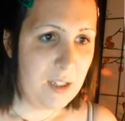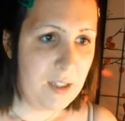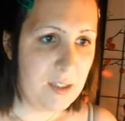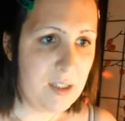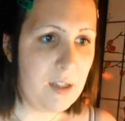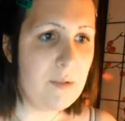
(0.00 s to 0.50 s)

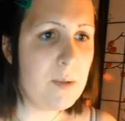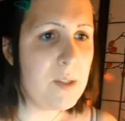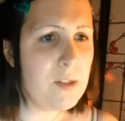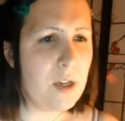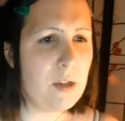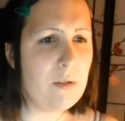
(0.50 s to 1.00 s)
So
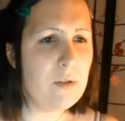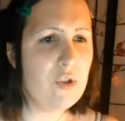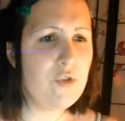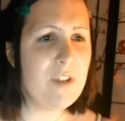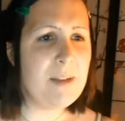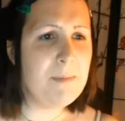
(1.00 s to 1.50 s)
so
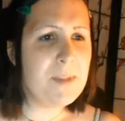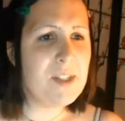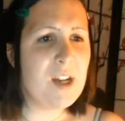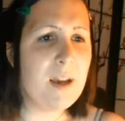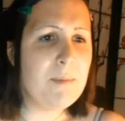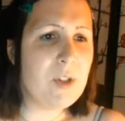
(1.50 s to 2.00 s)

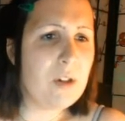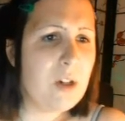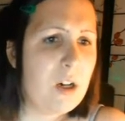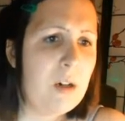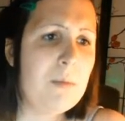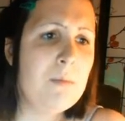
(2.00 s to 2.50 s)

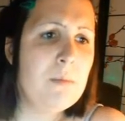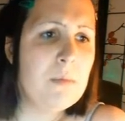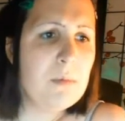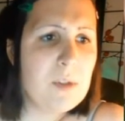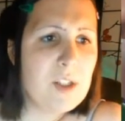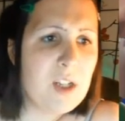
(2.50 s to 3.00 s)
dreamstime.com
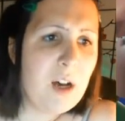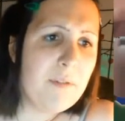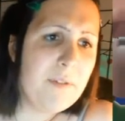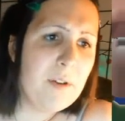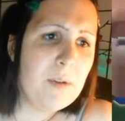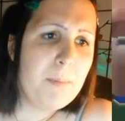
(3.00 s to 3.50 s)

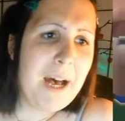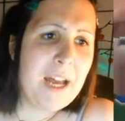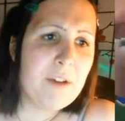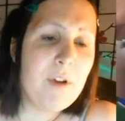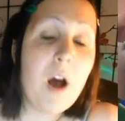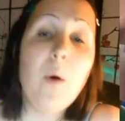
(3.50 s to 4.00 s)
starfield
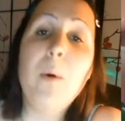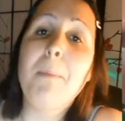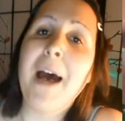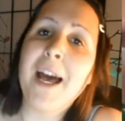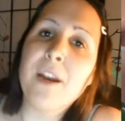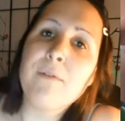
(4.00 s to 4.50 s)
panorama oh a
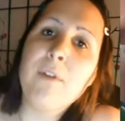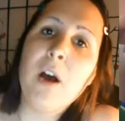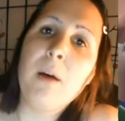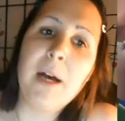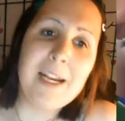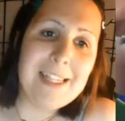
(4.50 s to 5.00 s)

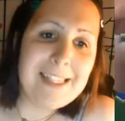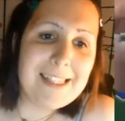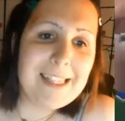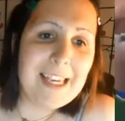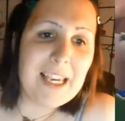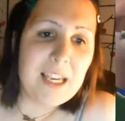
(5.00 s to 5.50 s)
panorama I
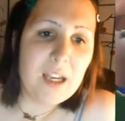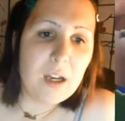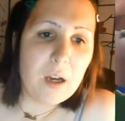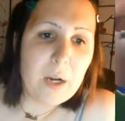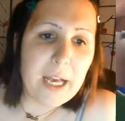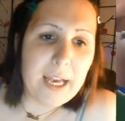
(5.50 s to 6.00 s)
see.
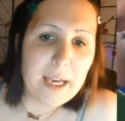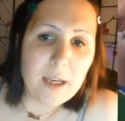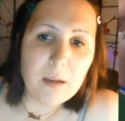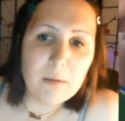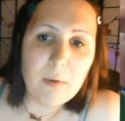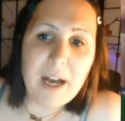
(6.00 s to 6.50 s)

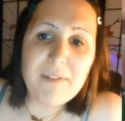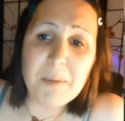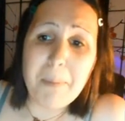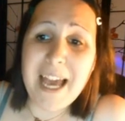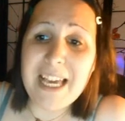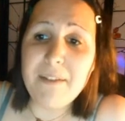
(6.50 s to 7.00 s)
Okay. Well I have to
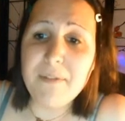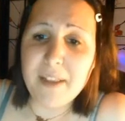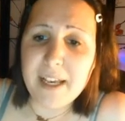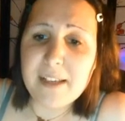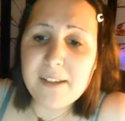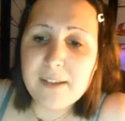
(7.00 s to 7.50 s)
pay for
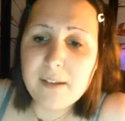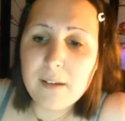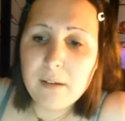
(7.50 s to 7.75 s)
this.